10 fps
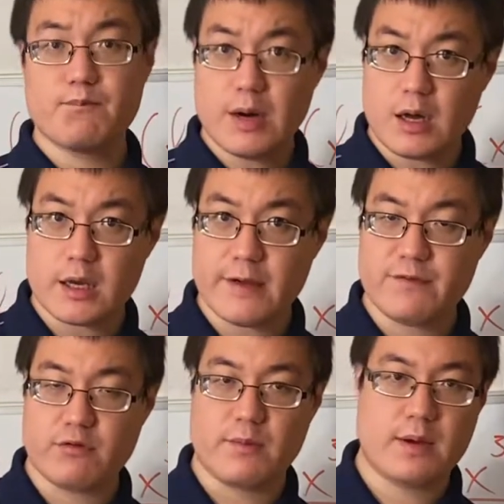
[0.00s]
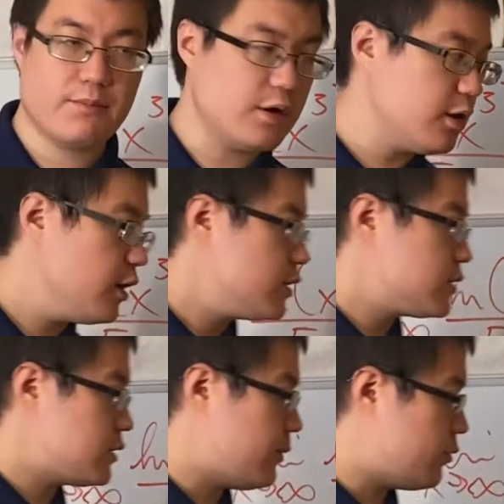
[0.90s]
But if you remember
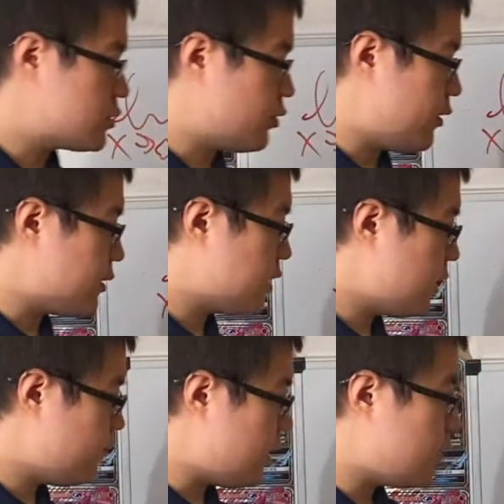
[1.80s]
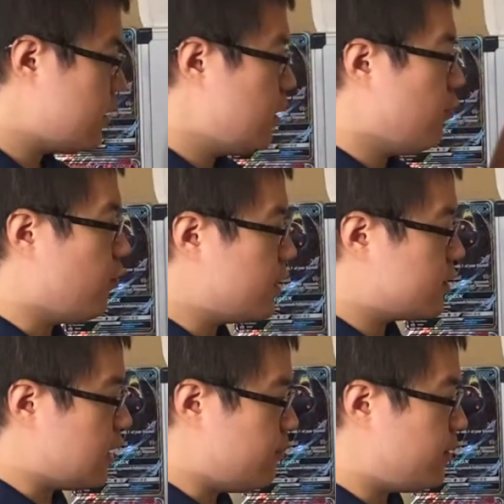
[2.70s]
some sort of the tidbit, one
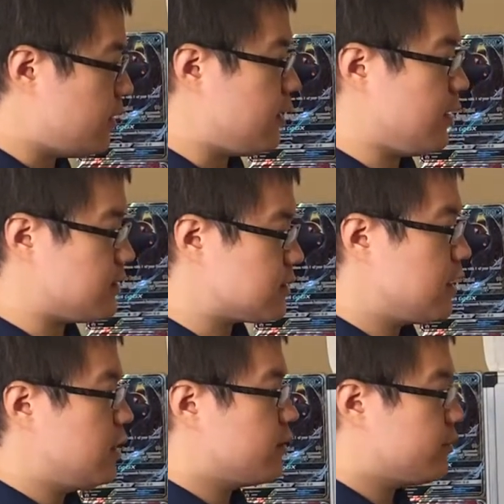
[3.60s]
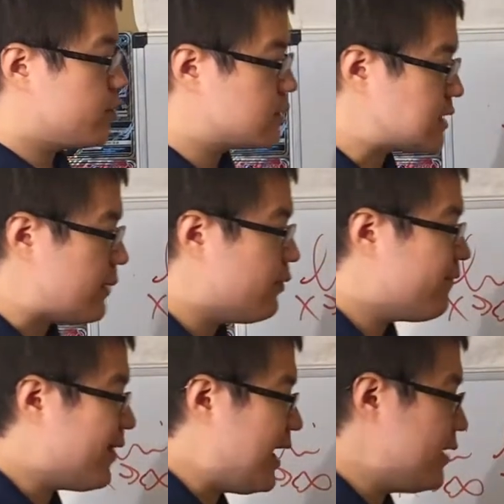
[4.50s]
tidbit is
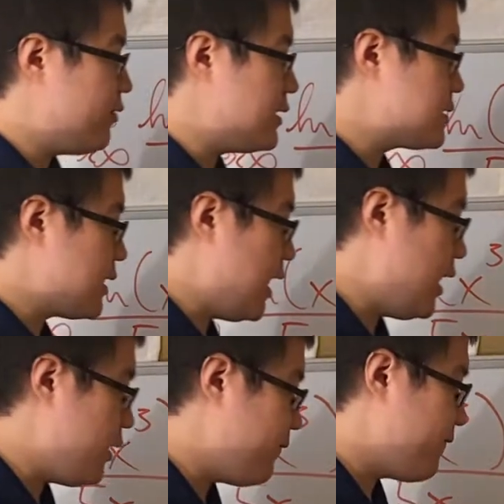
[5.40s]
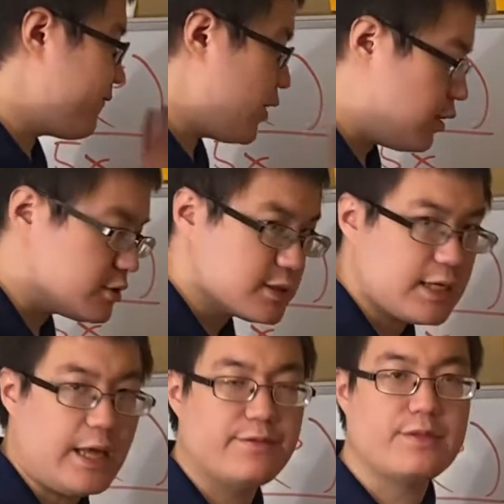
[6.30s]
simplify this guy
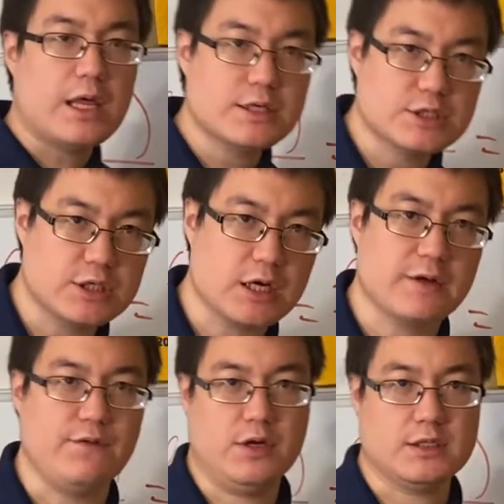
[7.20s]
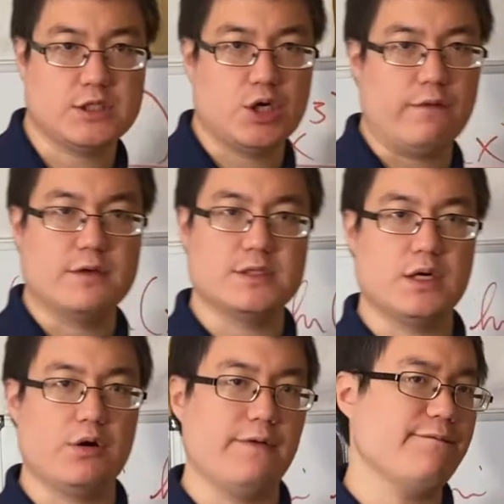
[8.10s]
first and then check if you get 0 over
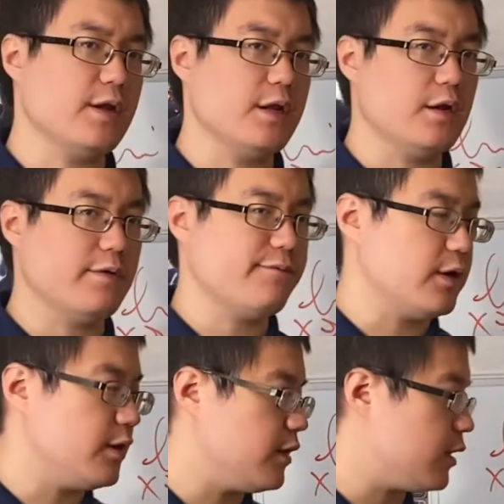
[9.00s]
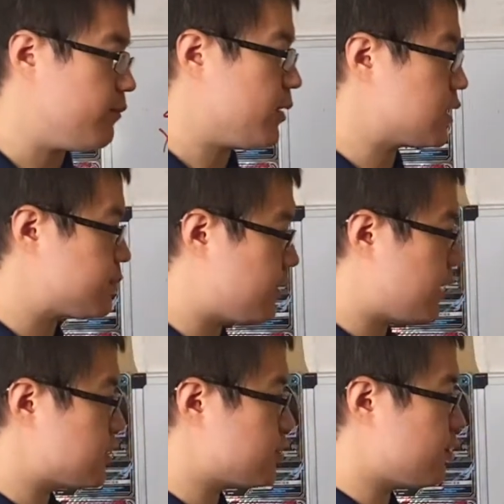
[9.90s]
0 or infinity again, because
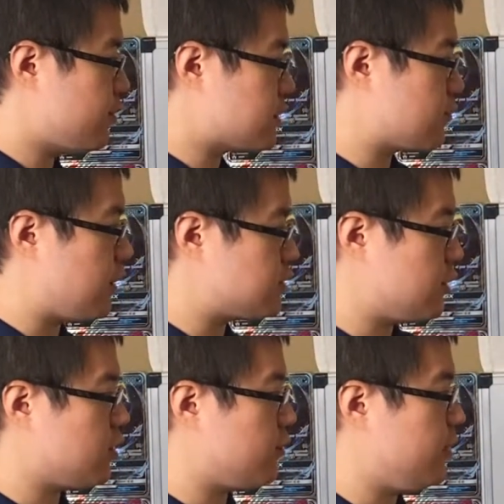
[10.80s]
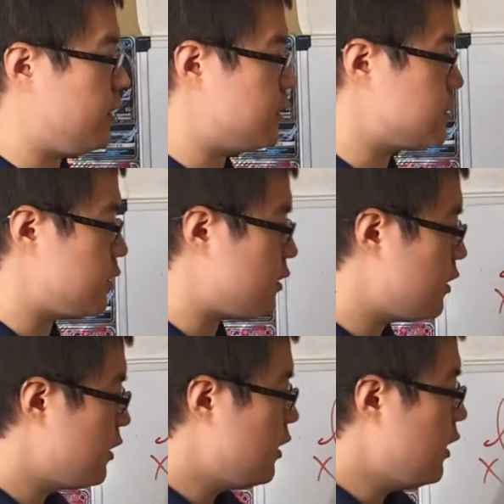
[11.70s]
potentially this question could be easier.